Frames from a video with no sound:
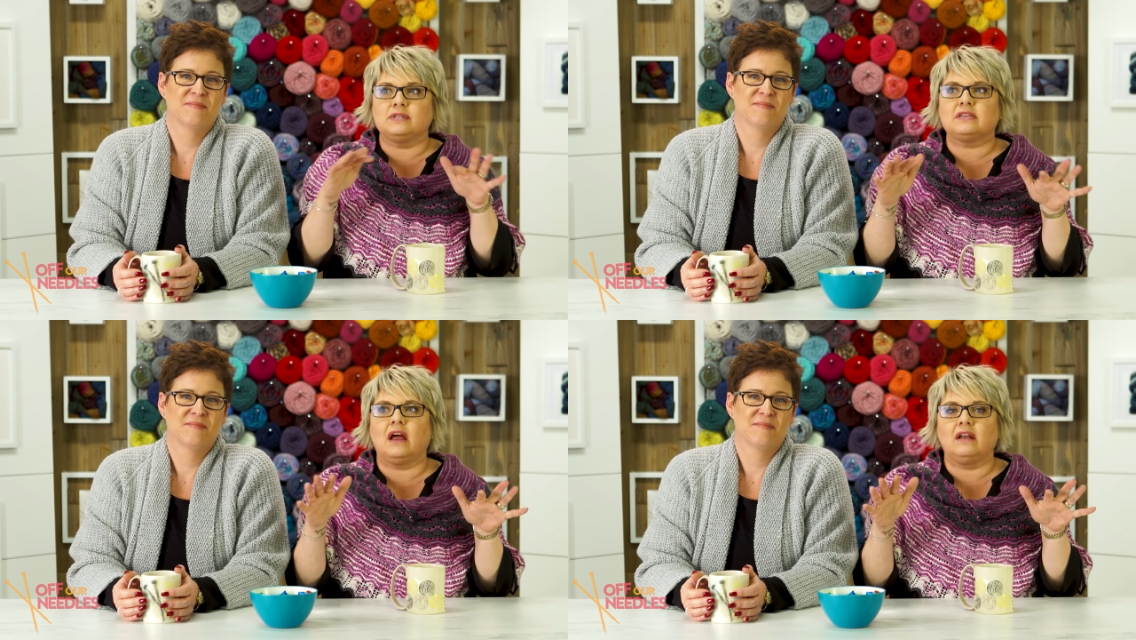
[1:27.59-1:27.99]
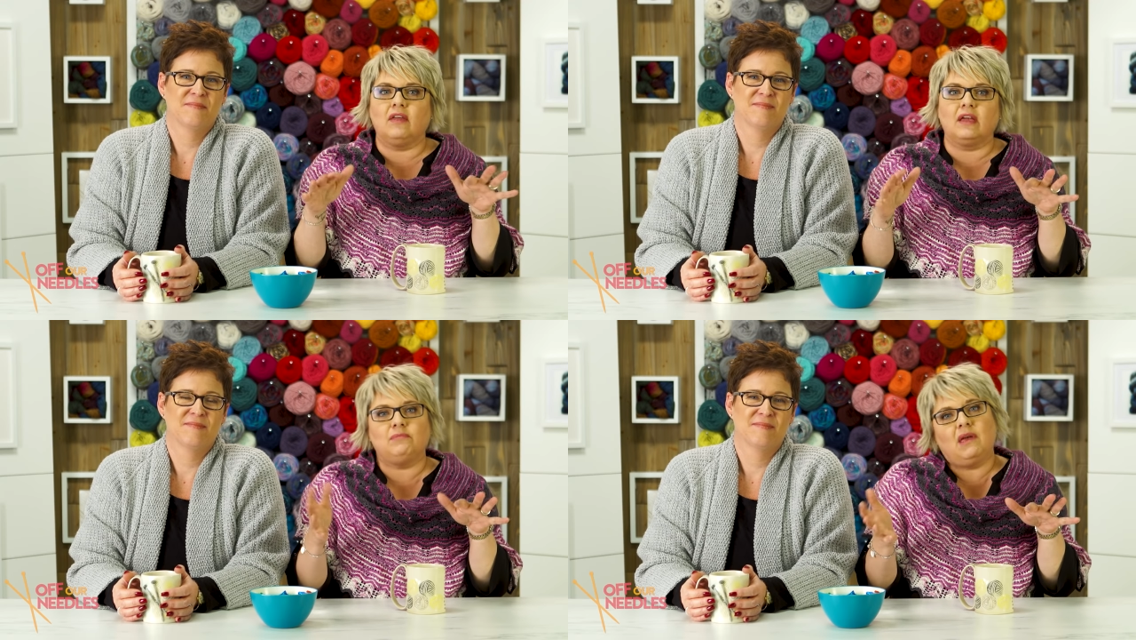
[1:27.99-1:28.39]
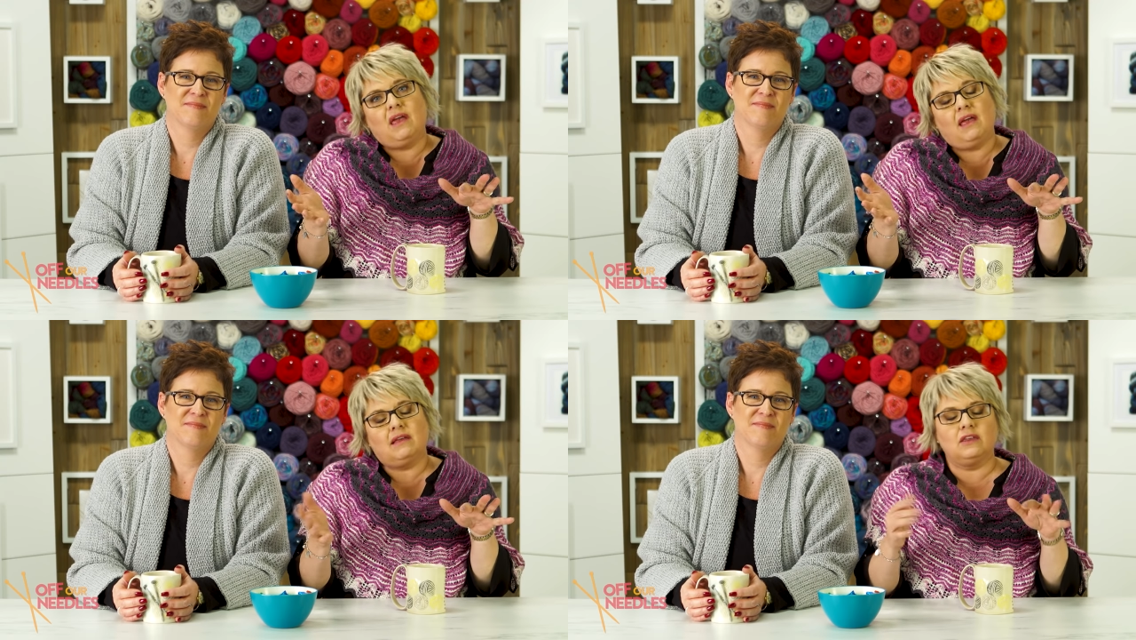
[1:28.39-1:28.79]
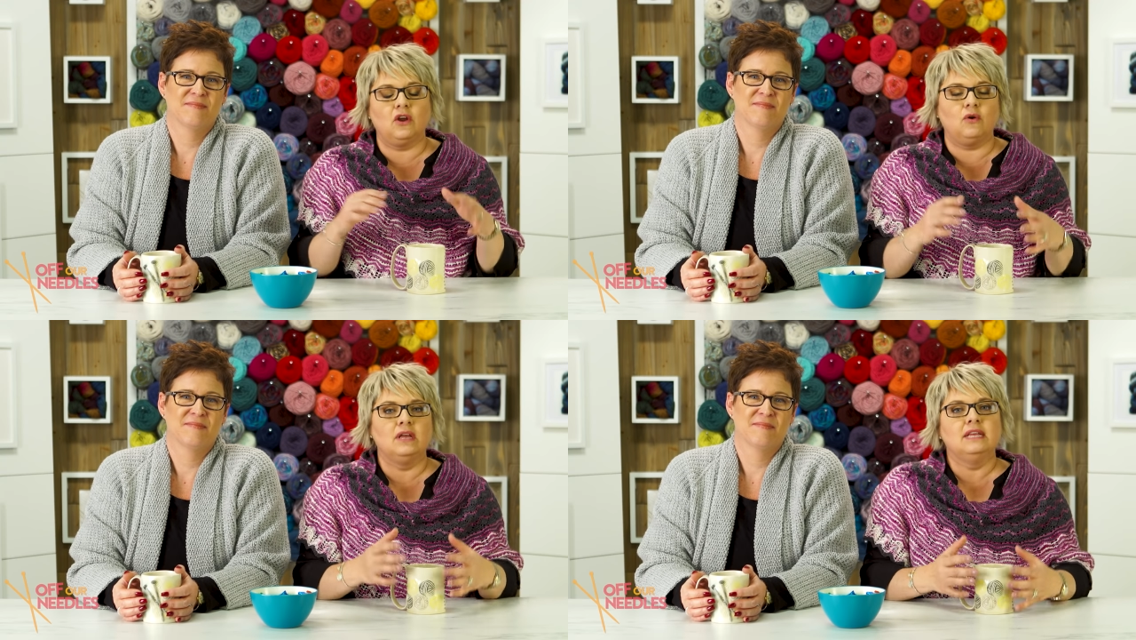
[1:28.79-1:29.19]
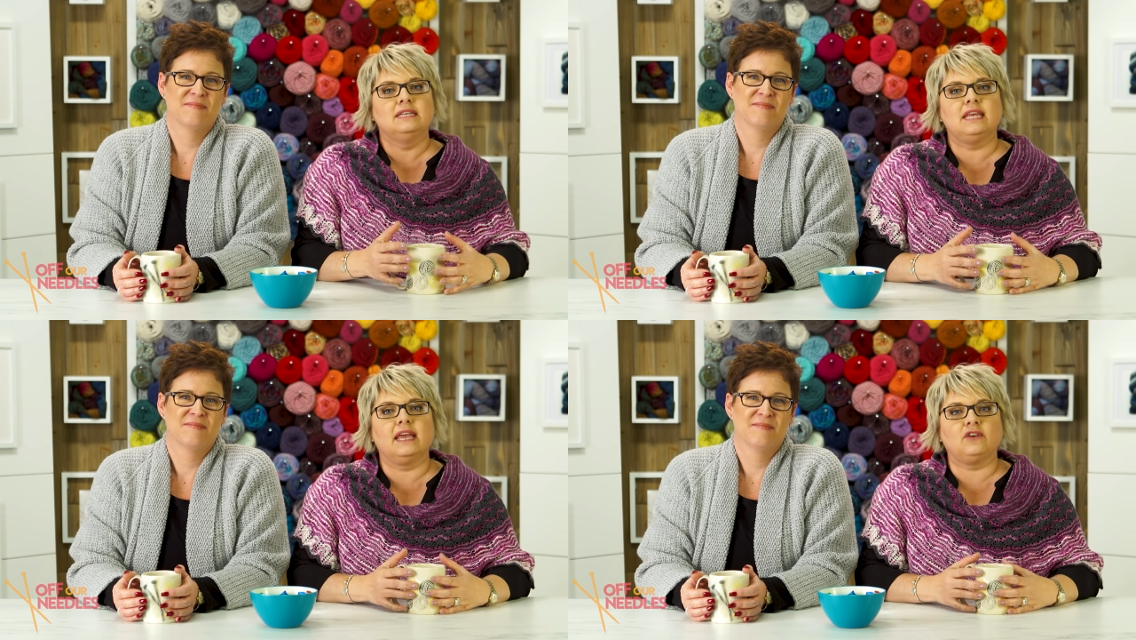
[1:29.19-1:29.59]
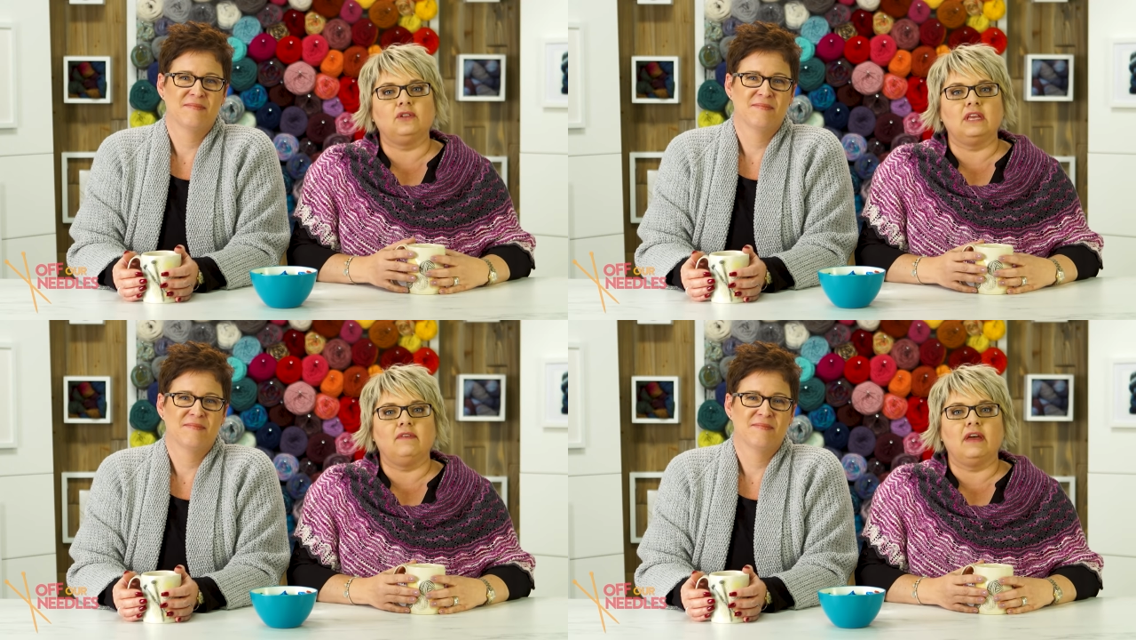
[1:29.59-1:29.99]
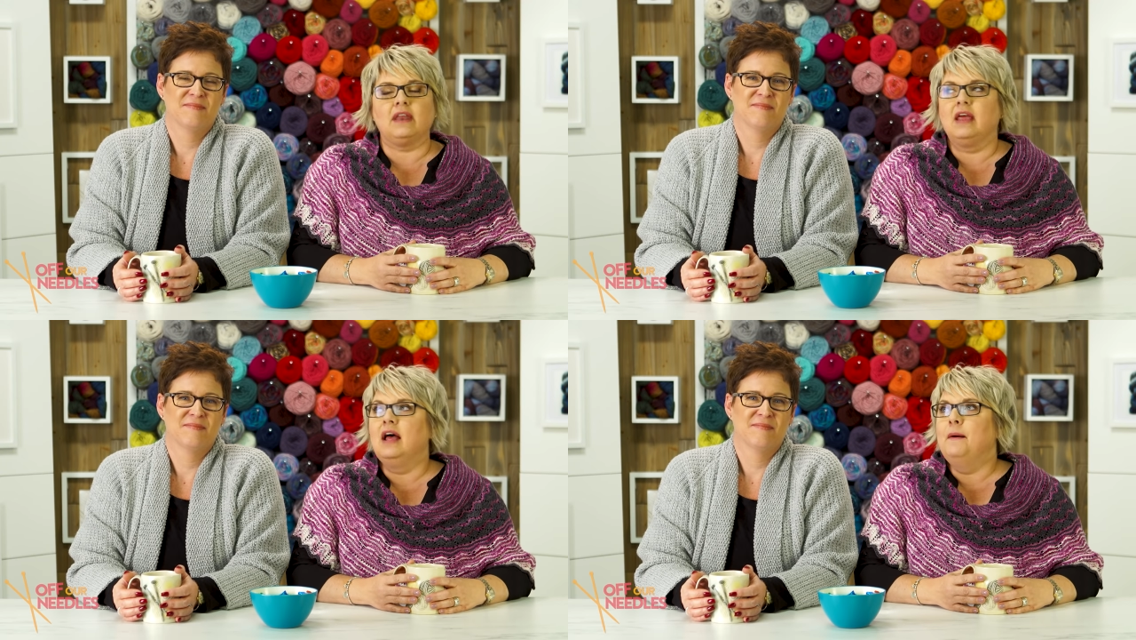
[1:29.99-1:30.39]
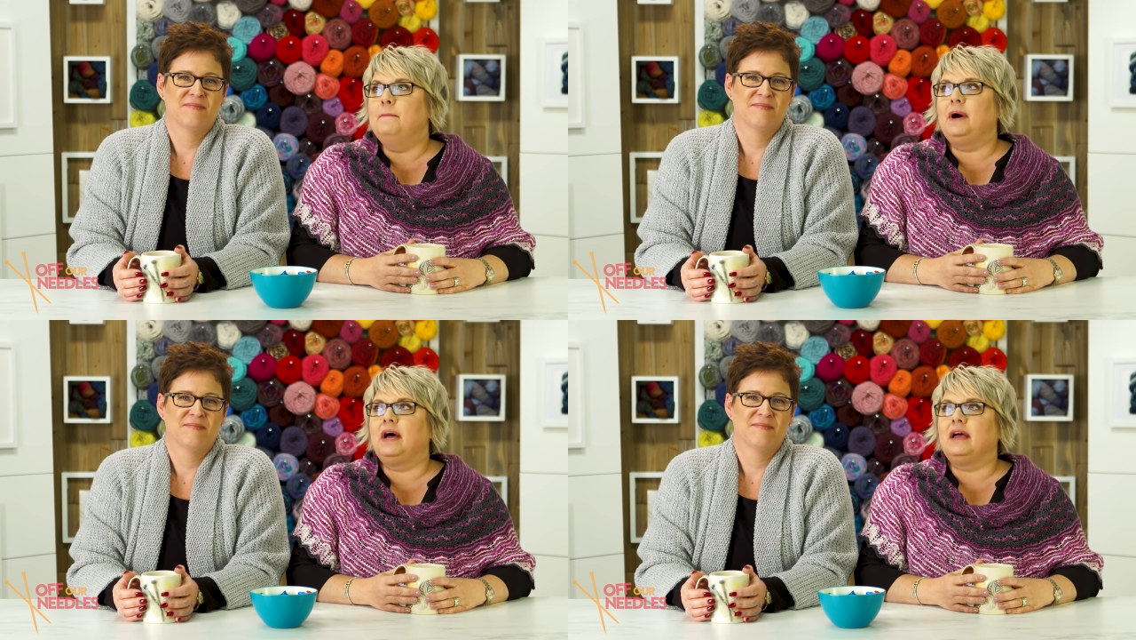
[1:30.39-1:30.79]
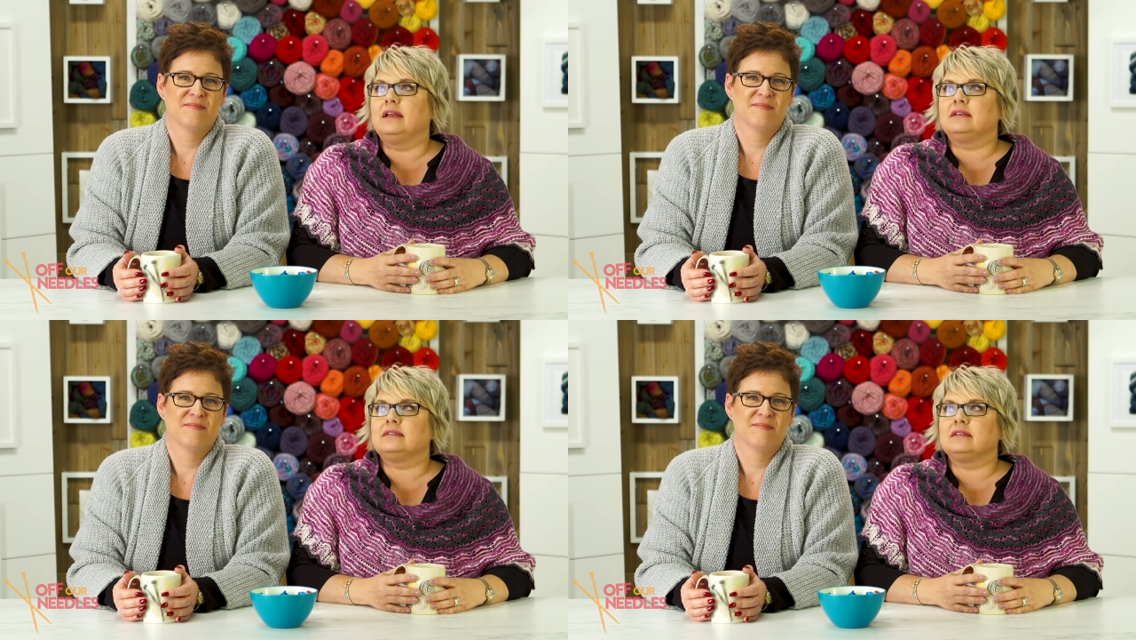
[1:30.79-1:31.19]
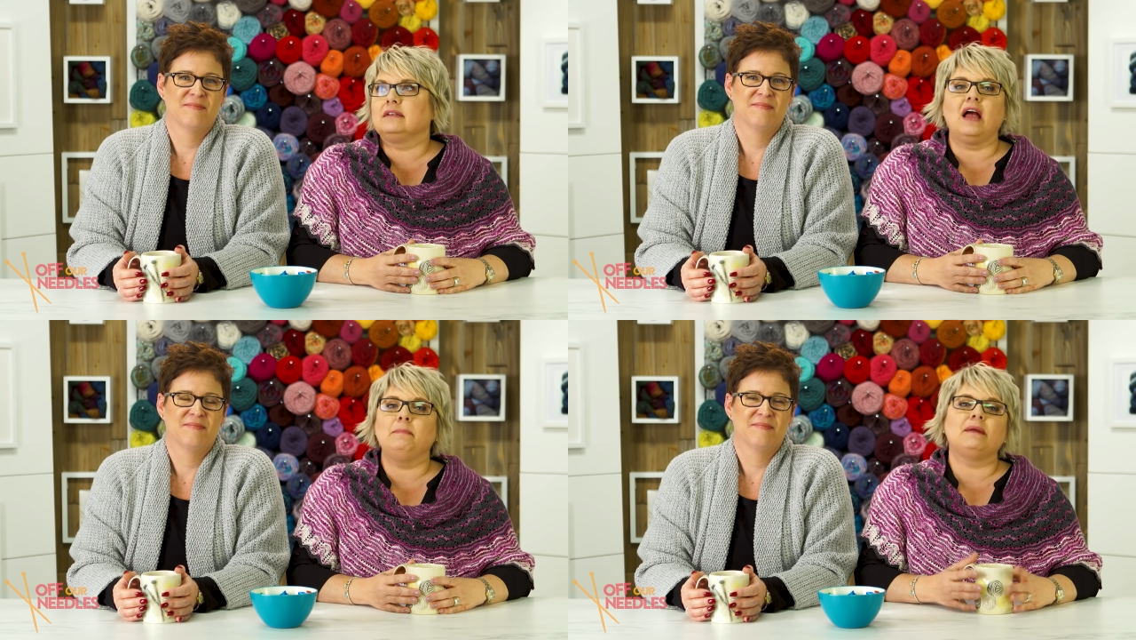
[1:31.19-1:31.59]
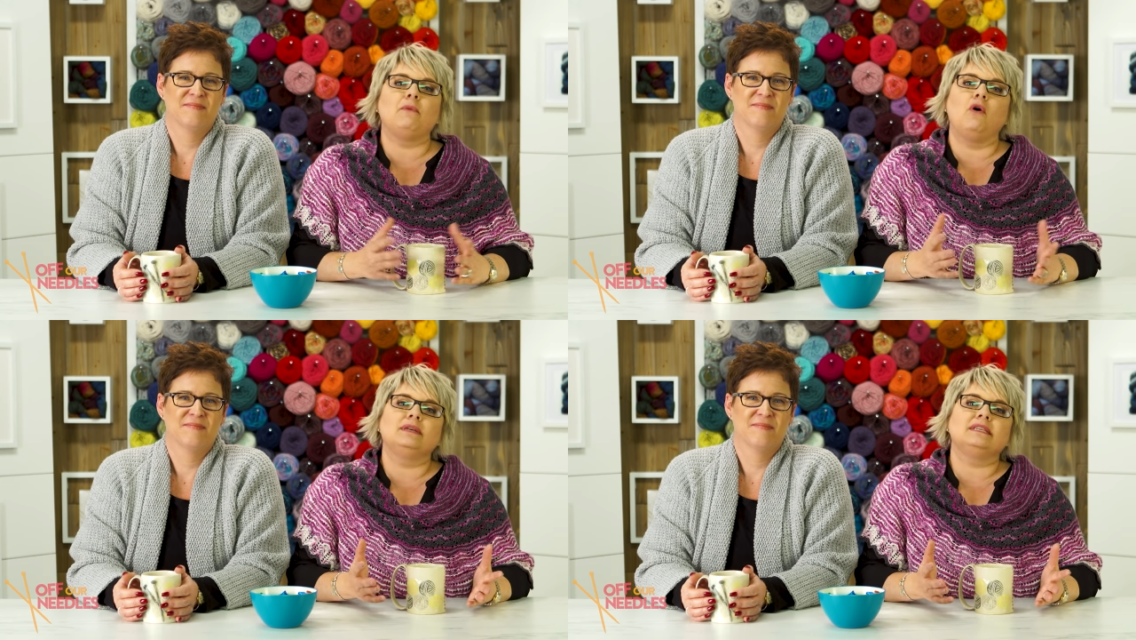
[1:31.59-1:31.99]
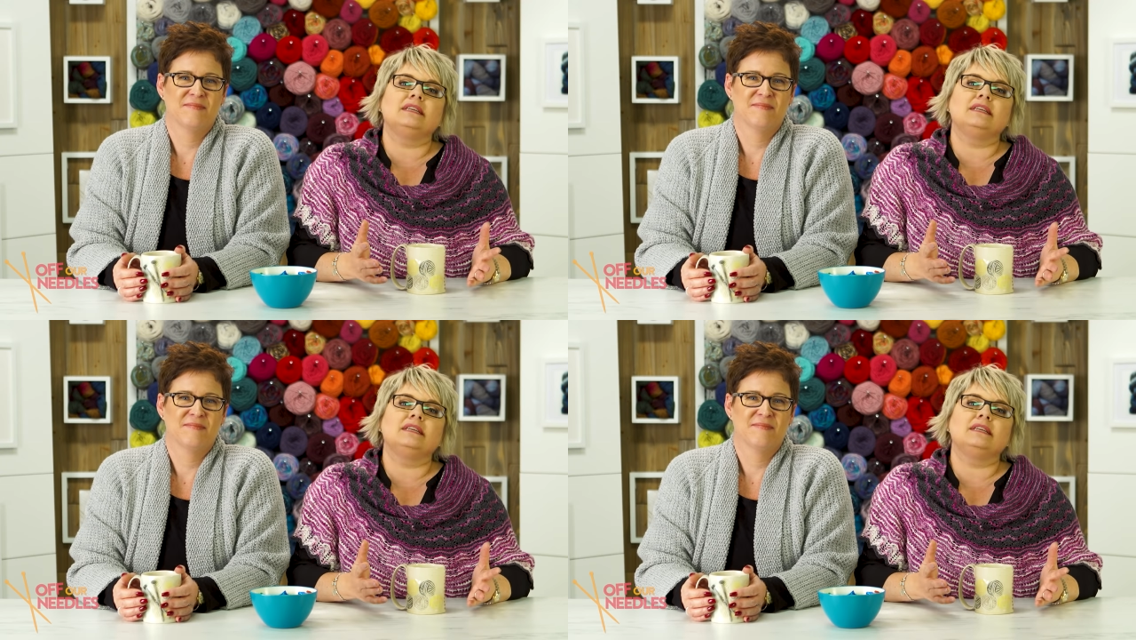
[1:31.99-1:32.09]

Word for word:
Speaker 1: when it's kind of like, meh, you know, take it or leave it. But I mean, I'm always